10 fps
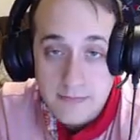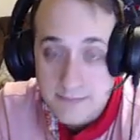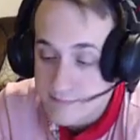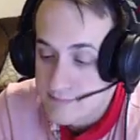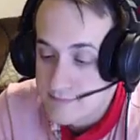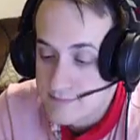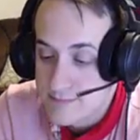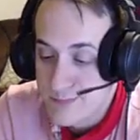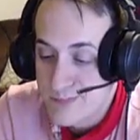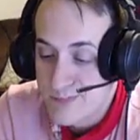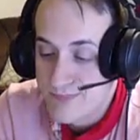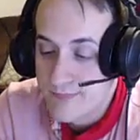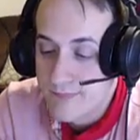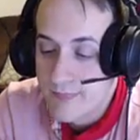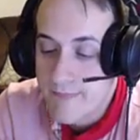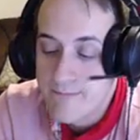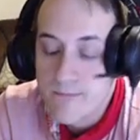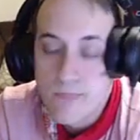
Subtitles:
not a very strong strategy generally.